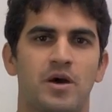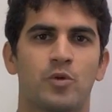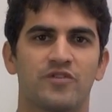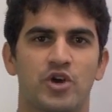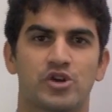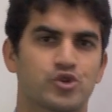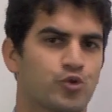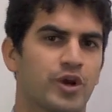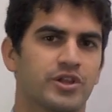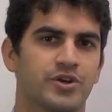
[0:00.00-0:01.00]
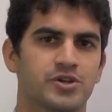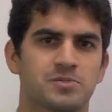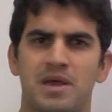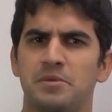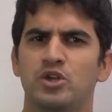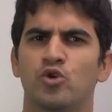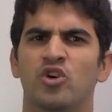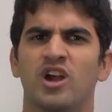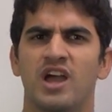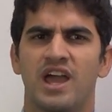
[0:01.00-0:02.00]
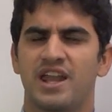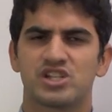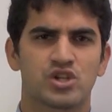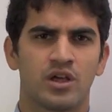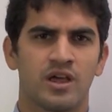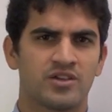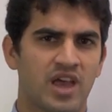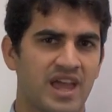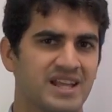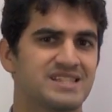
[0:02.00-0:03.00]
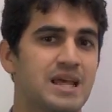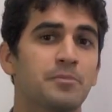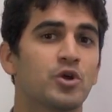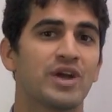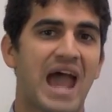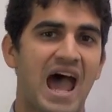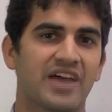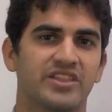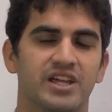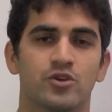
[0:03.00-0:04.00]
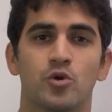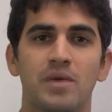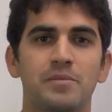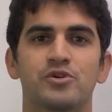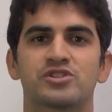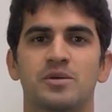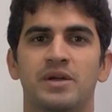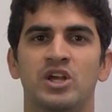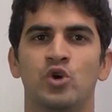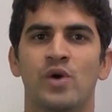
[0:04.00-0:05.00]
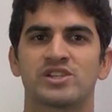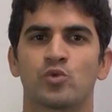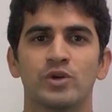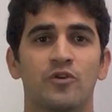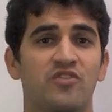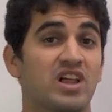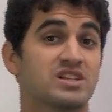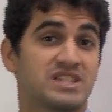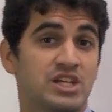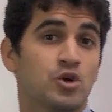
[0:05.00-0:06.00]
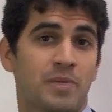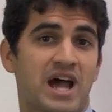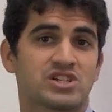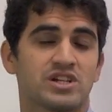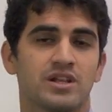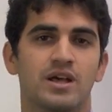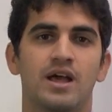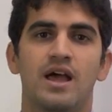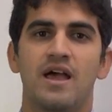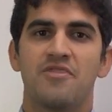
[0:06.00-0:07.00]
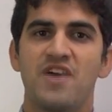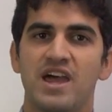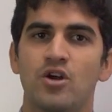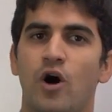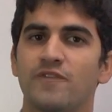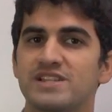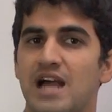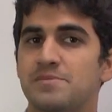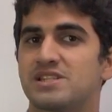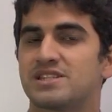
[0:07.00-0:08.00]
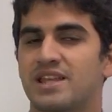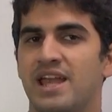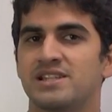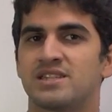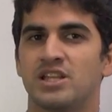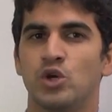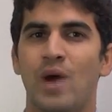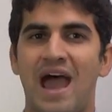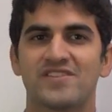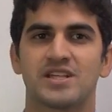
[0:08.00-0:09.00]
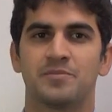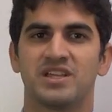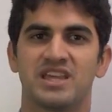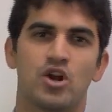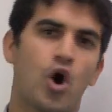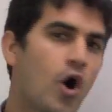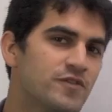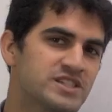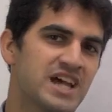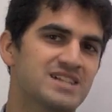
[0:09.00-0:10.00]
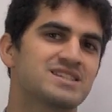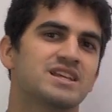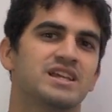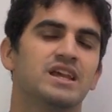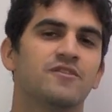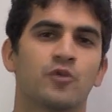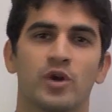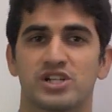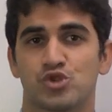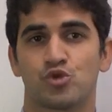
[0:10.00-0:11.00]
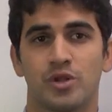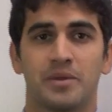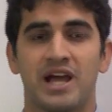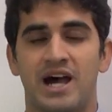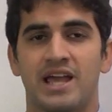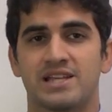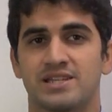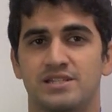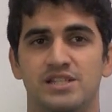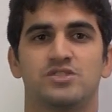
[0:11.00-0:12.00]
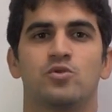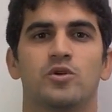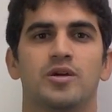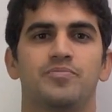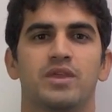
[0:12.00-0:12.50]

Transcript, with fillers: about one of their extracurriculars, maybe you're an, ex an exemplary athlete, or maybe you're somebody who has a real volunteer passion, then oftentimes it's the case that you have something that offsets the need for an extremely high S A T score.